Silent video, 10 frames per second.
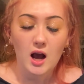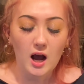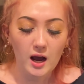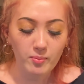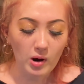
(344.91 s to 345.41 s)

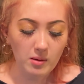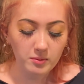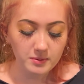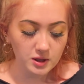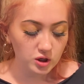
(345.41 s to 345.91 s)
I
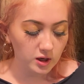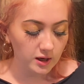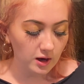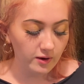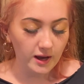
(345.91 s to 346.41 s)
probably should,
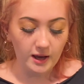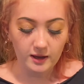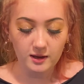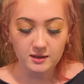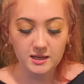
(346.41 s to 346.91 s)
okay,
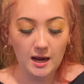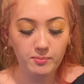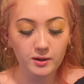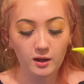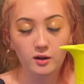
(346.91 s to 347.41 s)
because I
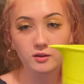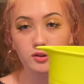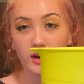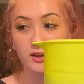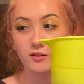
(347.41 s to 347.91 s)
put all the
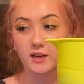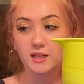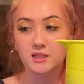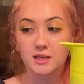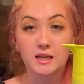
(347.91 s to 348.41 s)
dry ingredients in